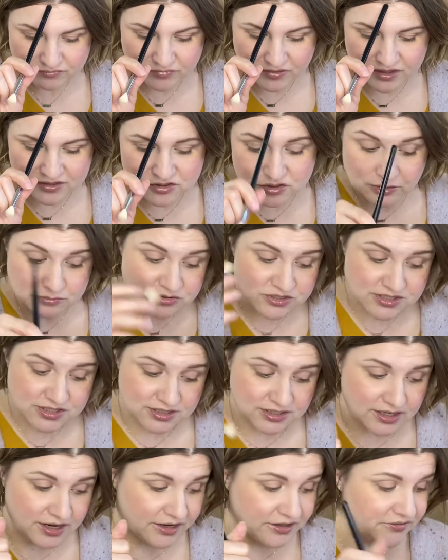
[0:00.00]
so I'm just going
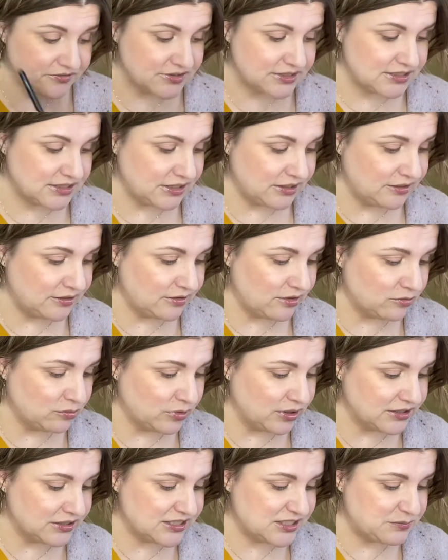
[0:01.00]
to kind of see
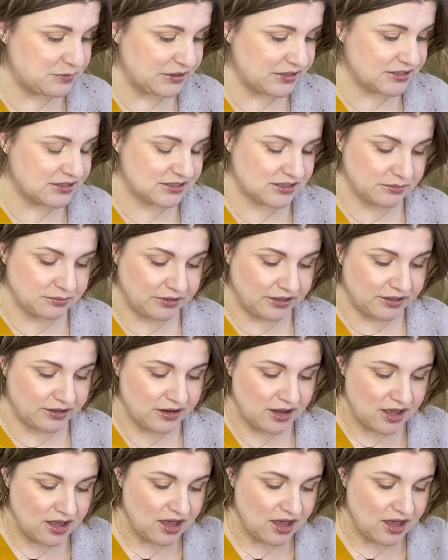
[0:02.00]
what speaks to me.